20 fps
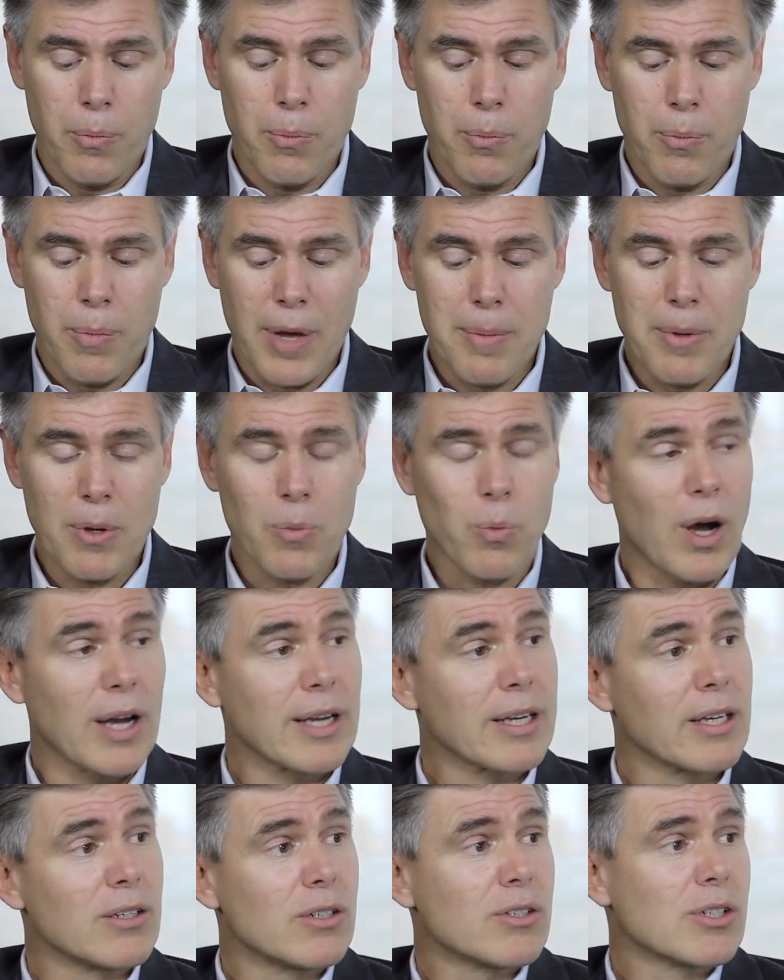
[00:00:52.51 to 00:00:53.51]
maybe why
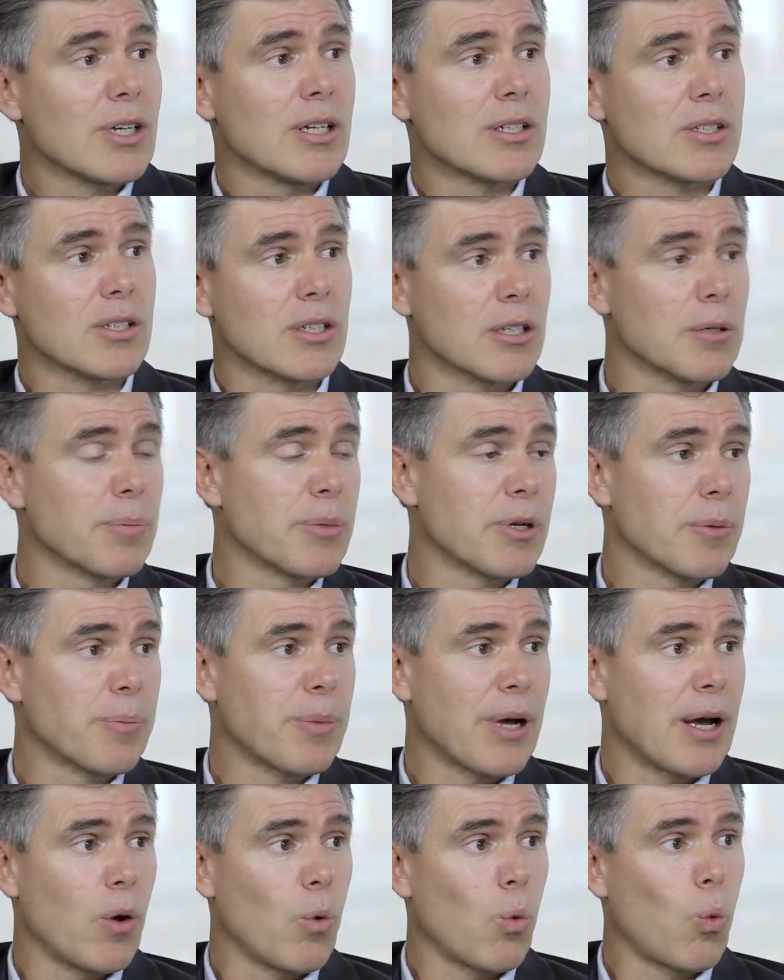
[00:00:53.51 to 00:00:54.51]
can you tell us a little bit
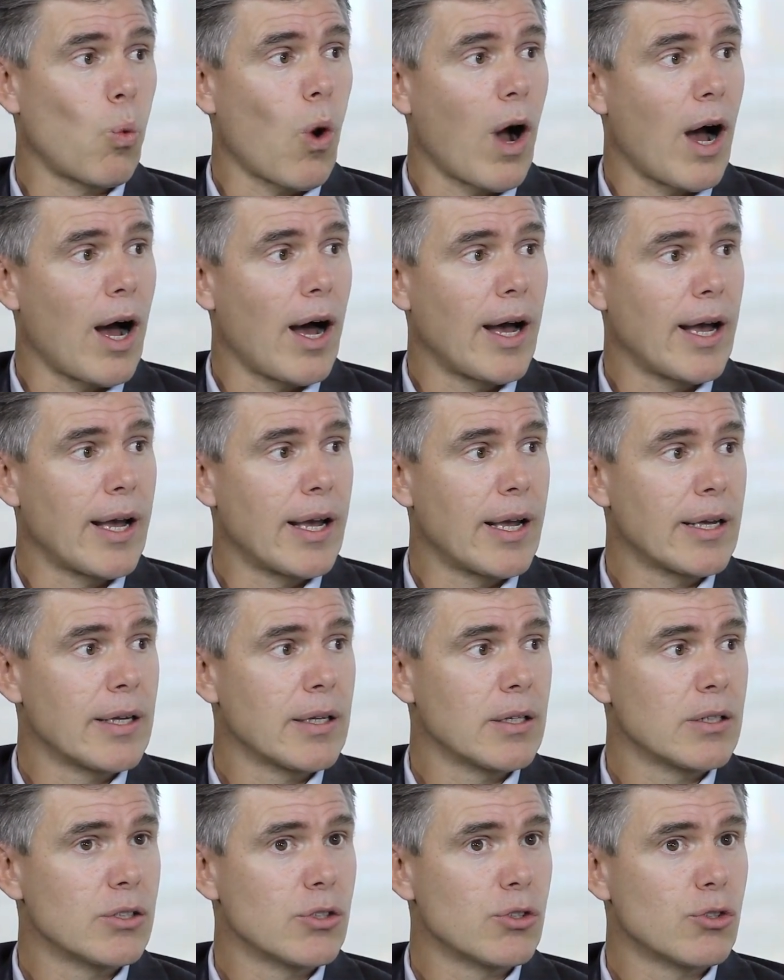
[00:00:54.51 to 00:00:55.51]
about why
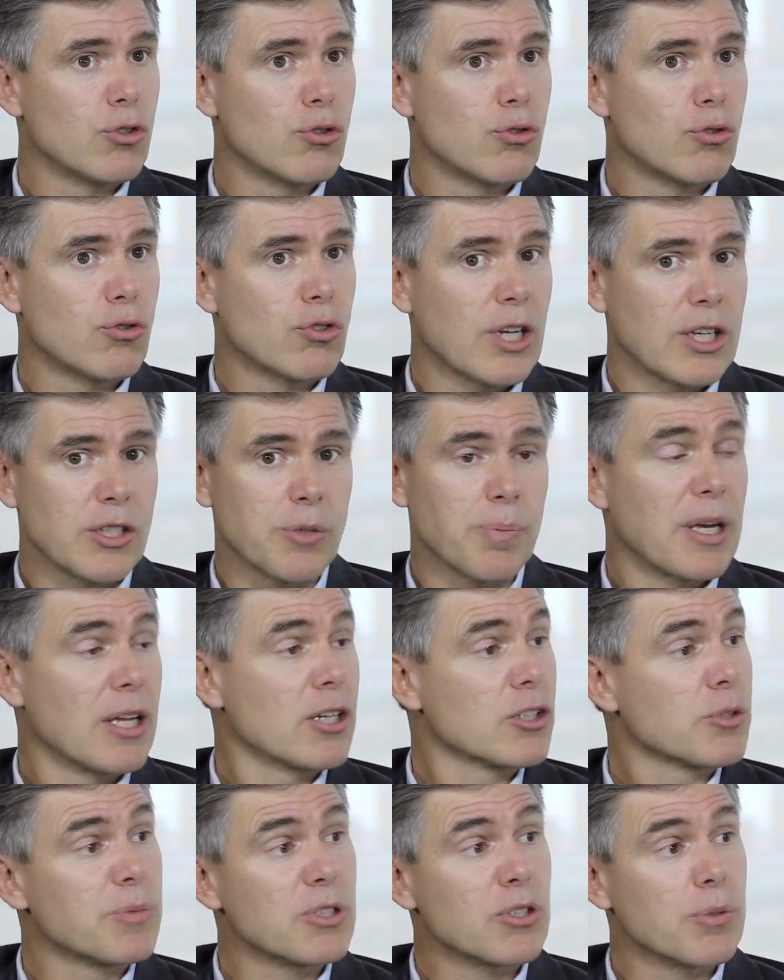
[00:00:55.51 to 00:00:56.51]
change
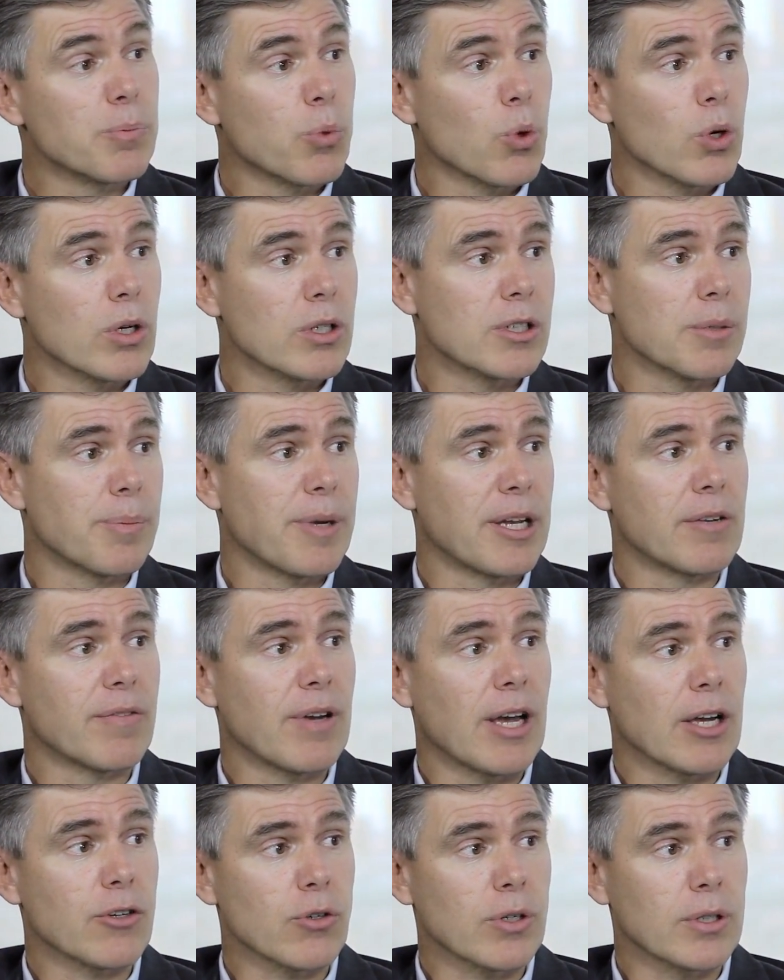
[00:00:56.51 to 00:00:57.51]
management is important to
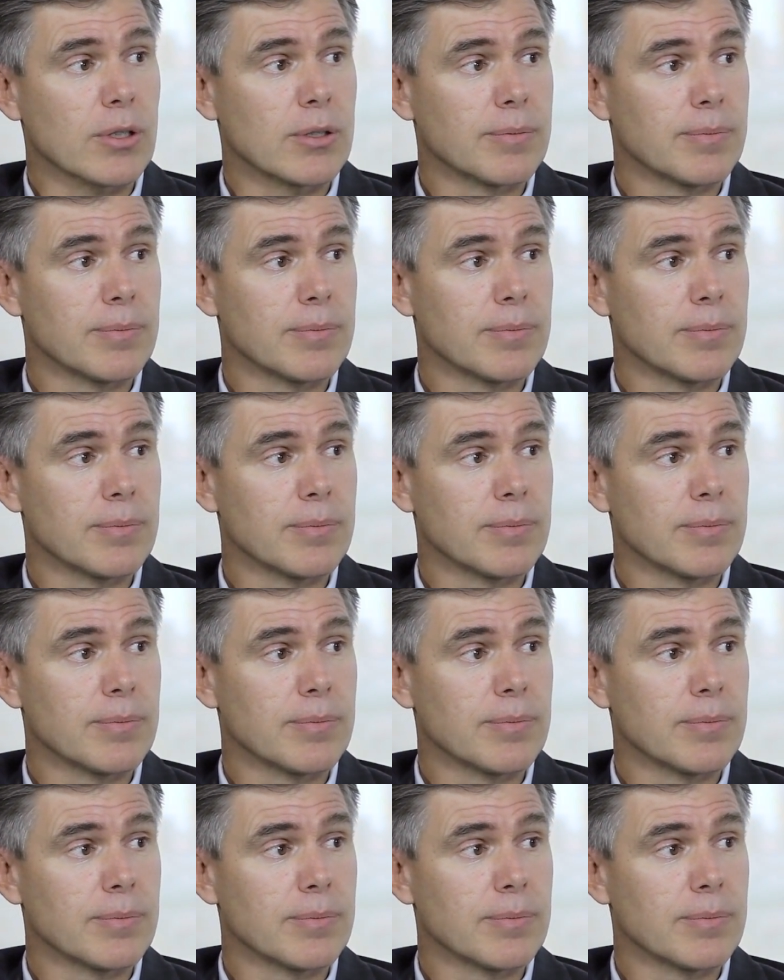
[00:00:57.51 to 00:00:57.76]
manufacturing?